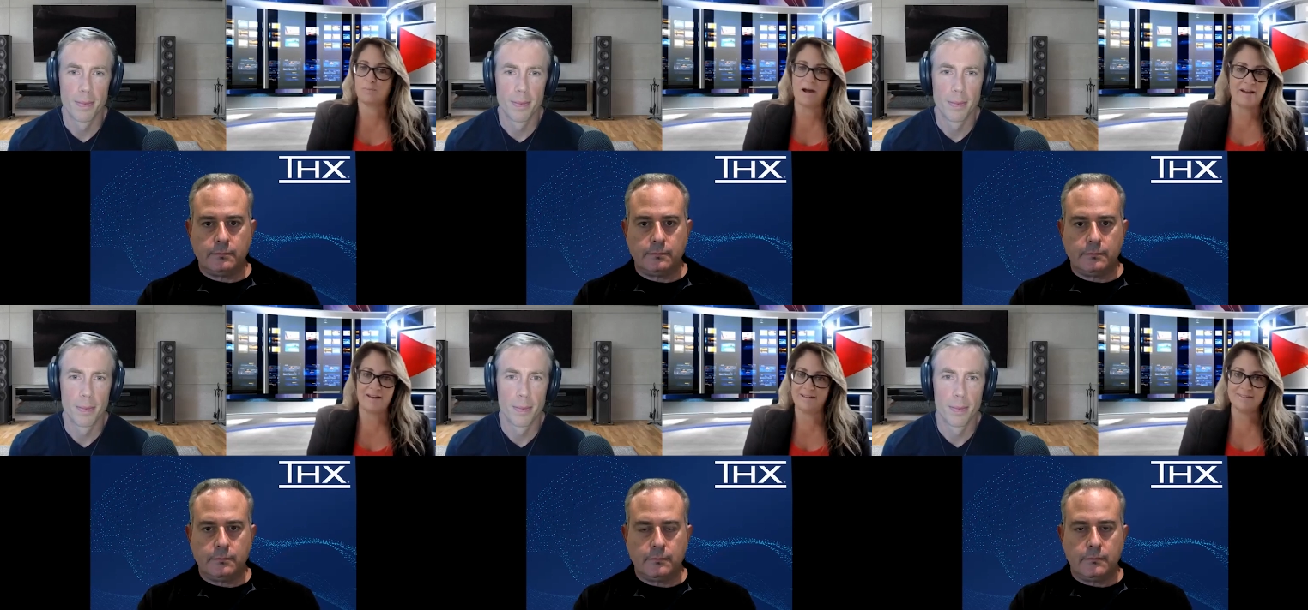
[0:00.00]

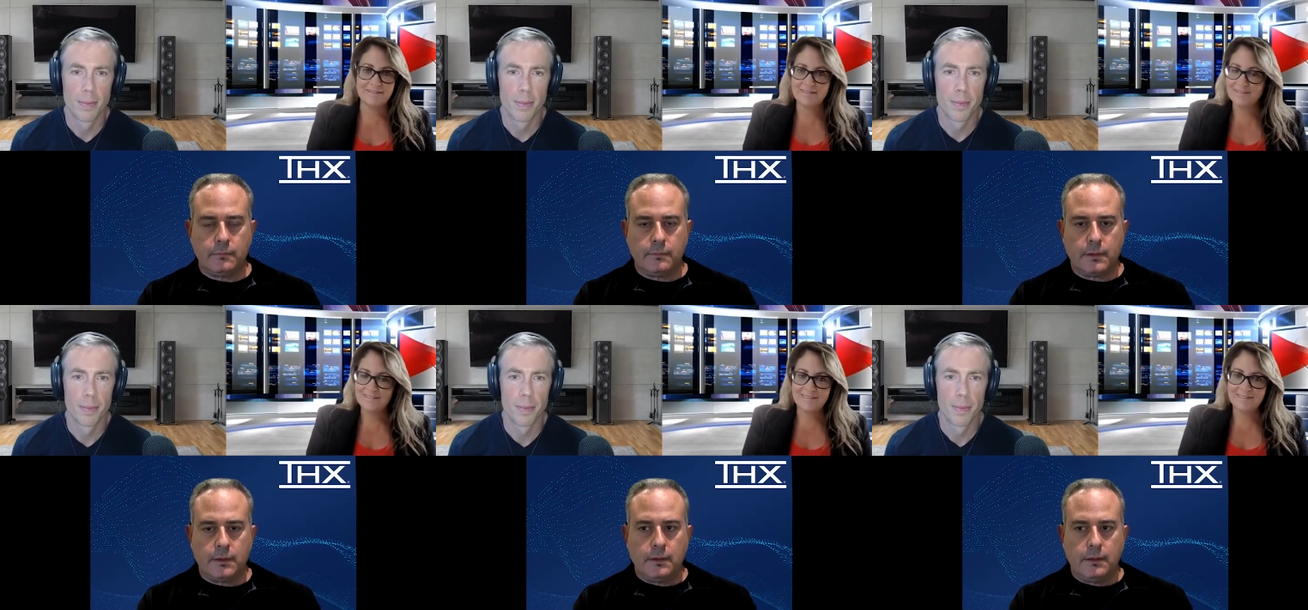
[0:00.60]
Speaker 1: changed by
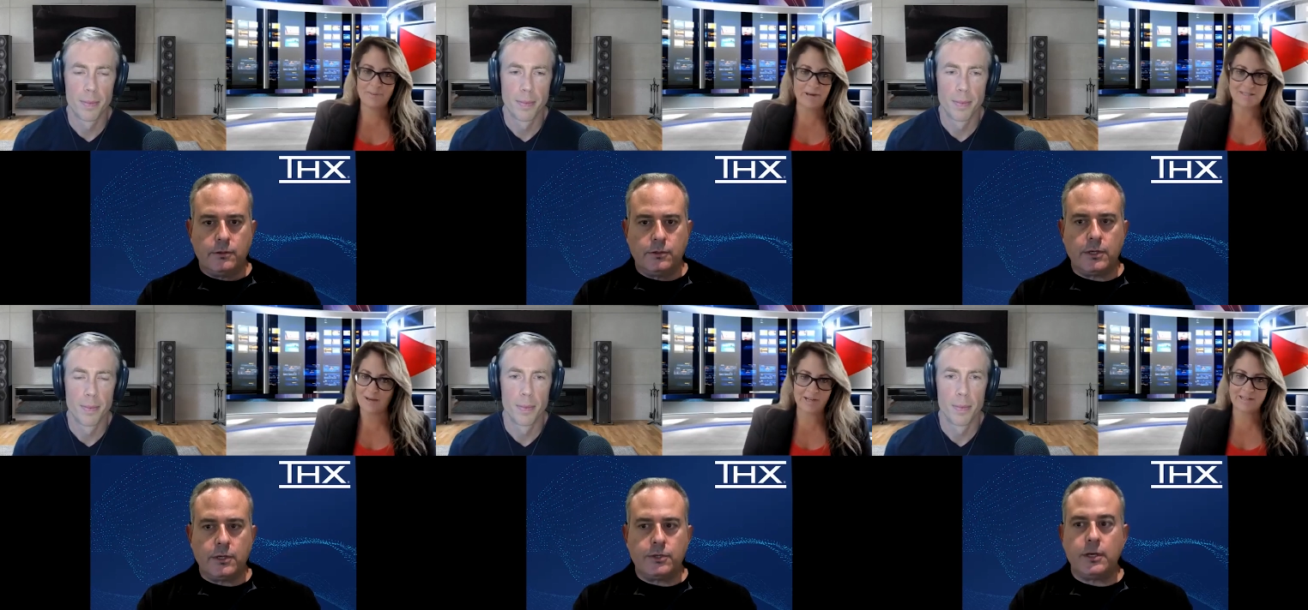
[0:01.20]

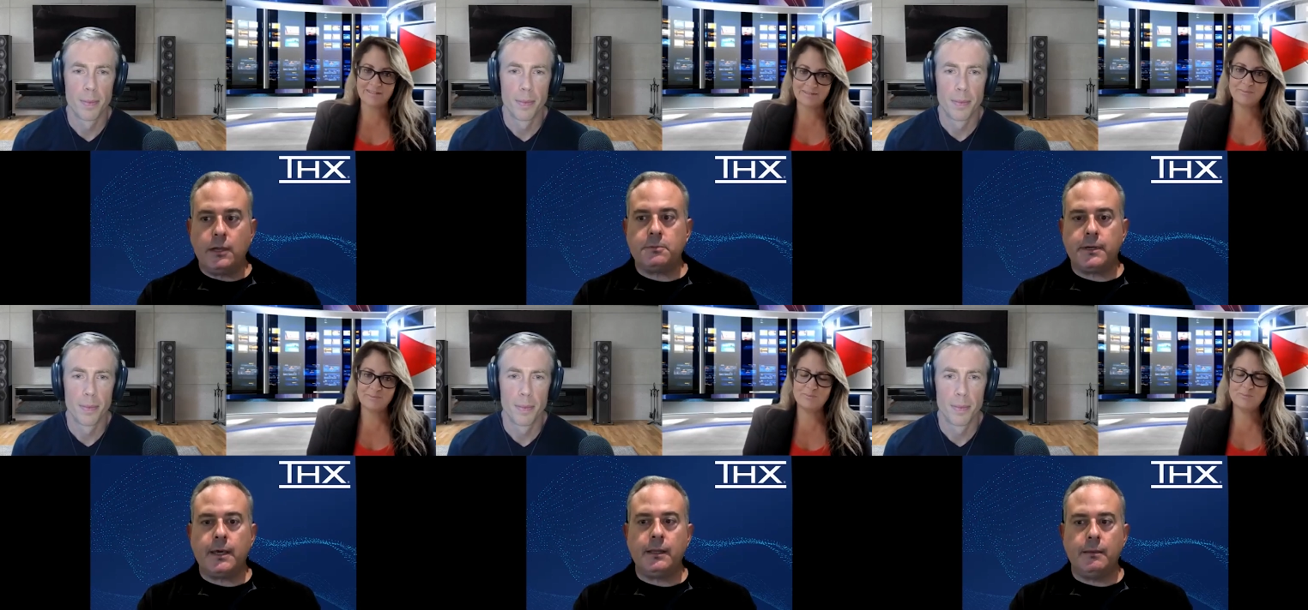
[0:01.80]
Ch-
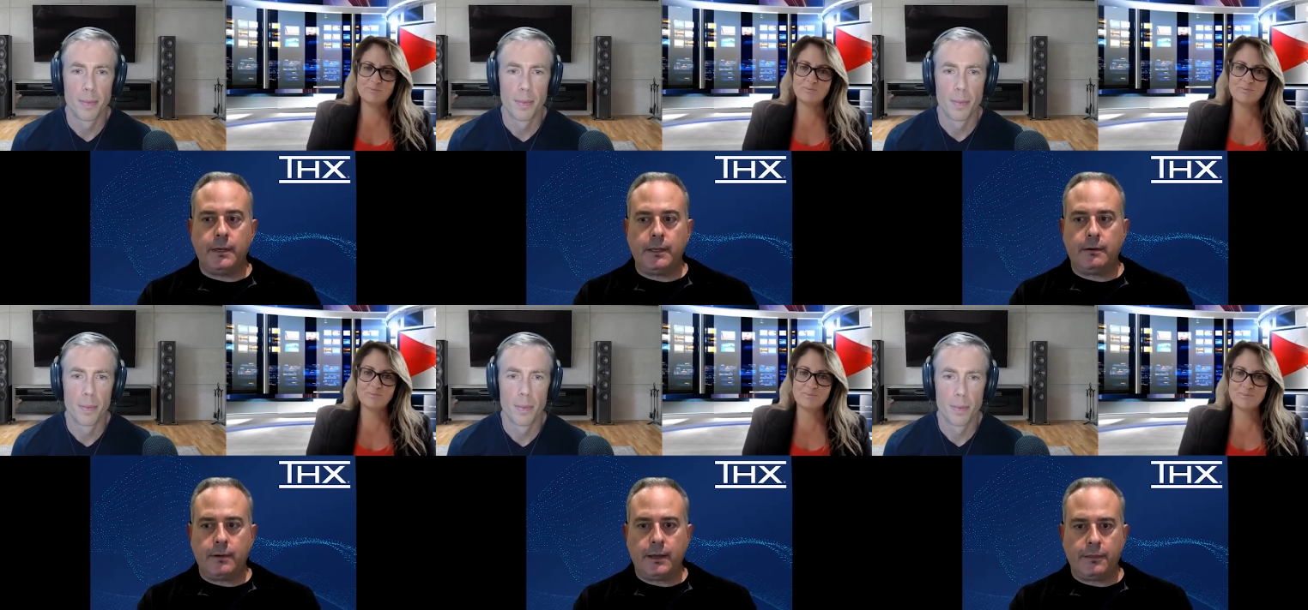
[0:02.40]
Speaker 2: change but not
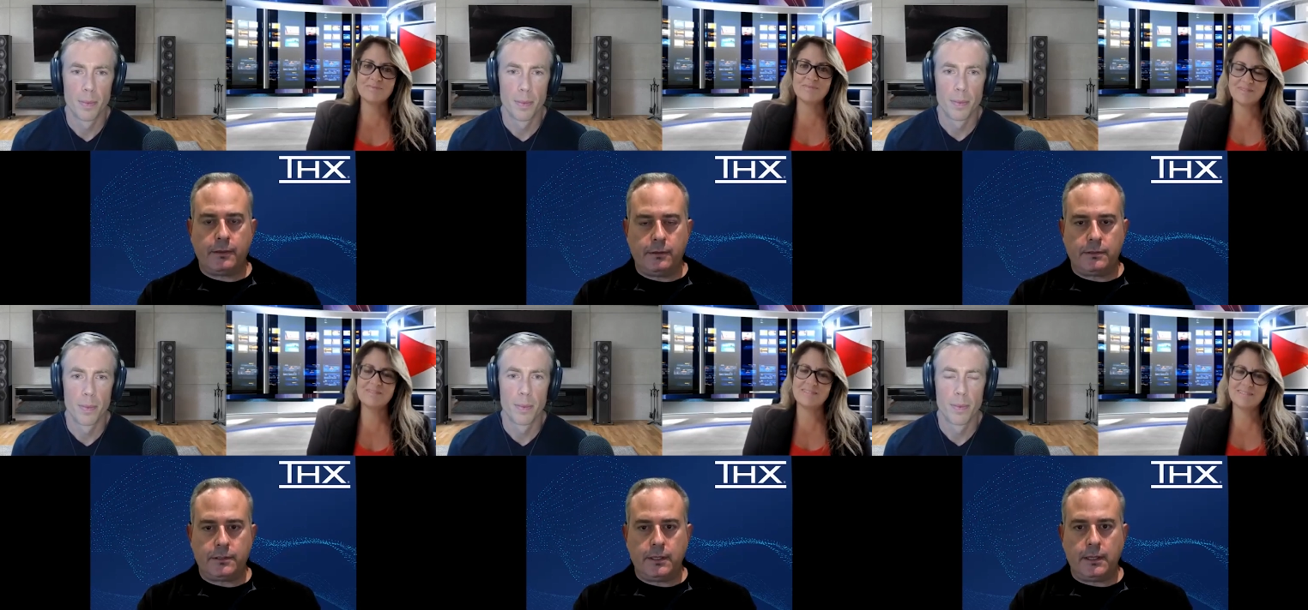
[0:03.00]
eliminated right i
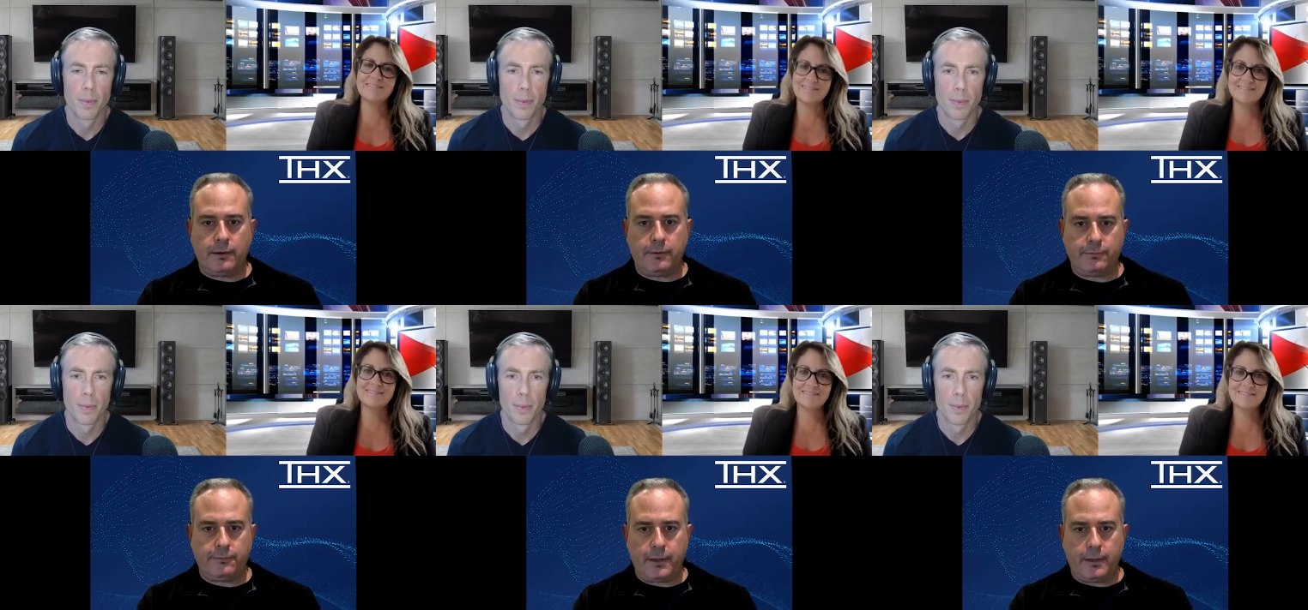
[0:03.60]
think you see a
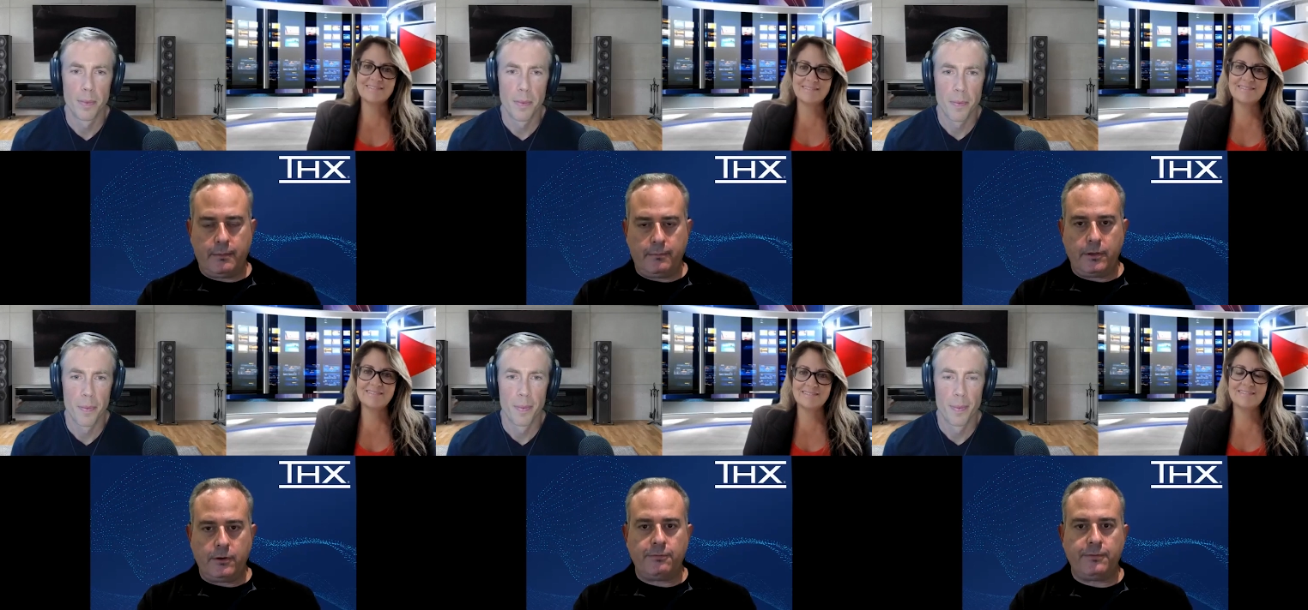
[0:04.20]
lot of
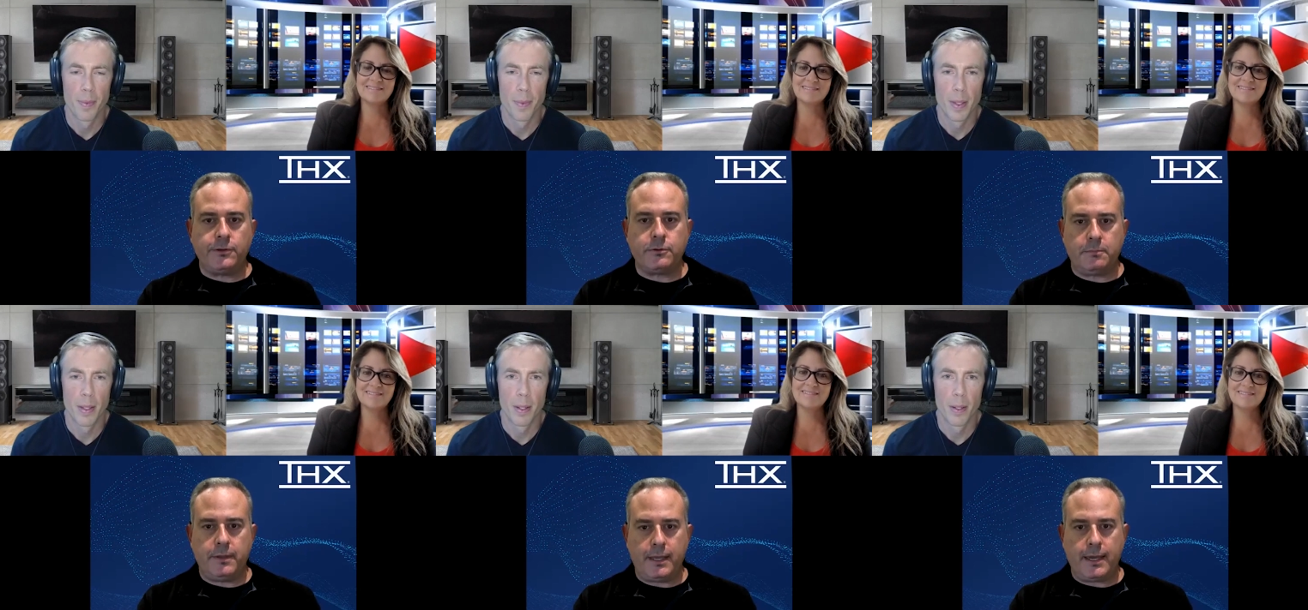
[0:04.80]
um, you know
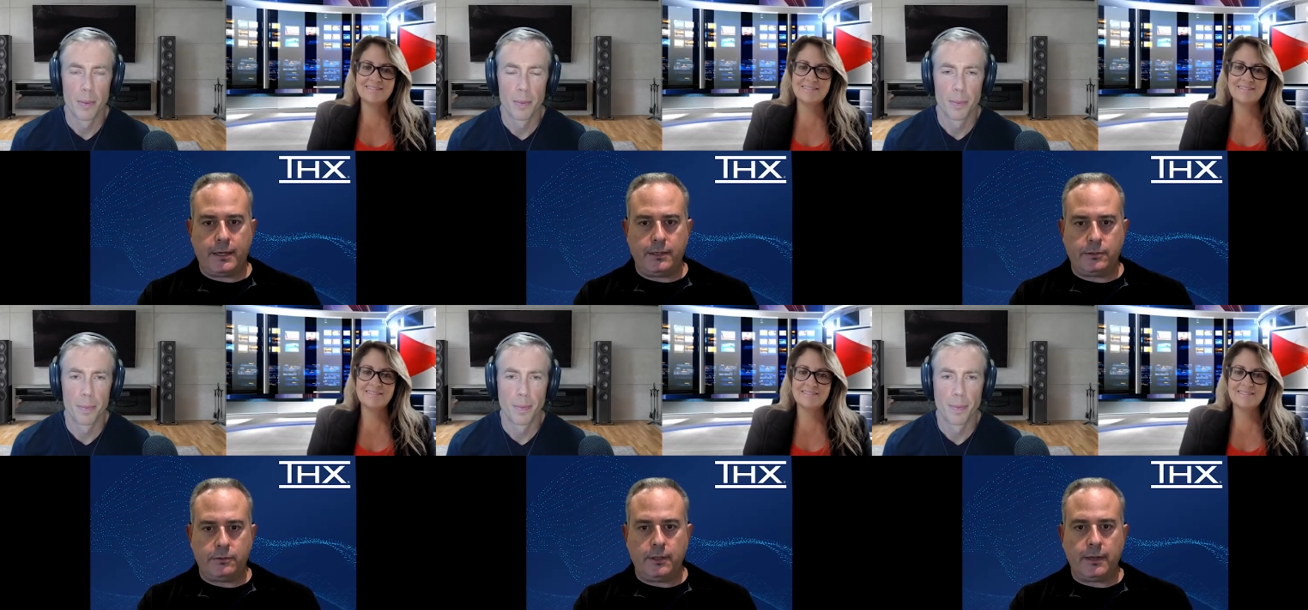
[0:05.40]
features being
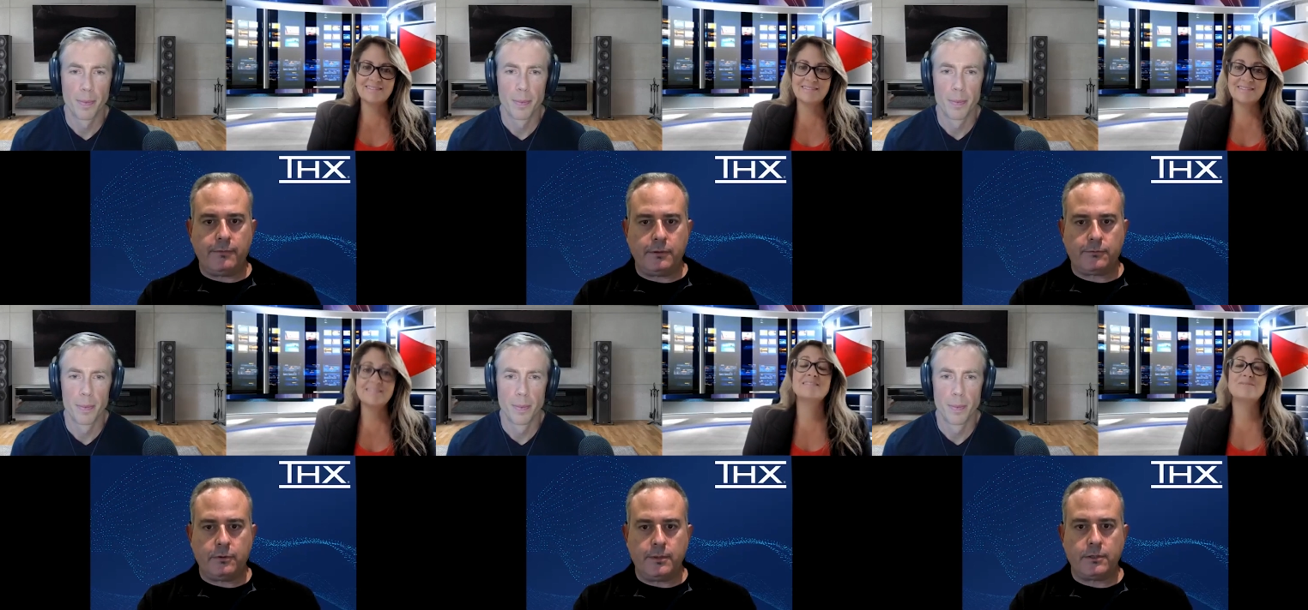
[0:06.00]
added to a lot of
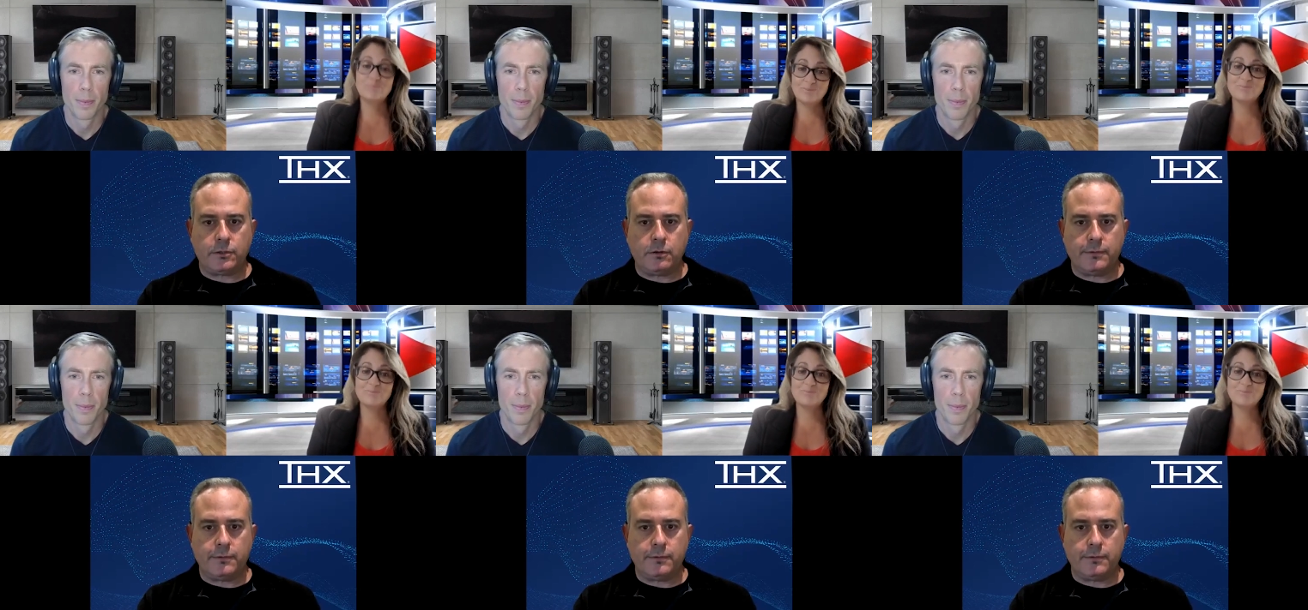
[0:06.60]
these streaming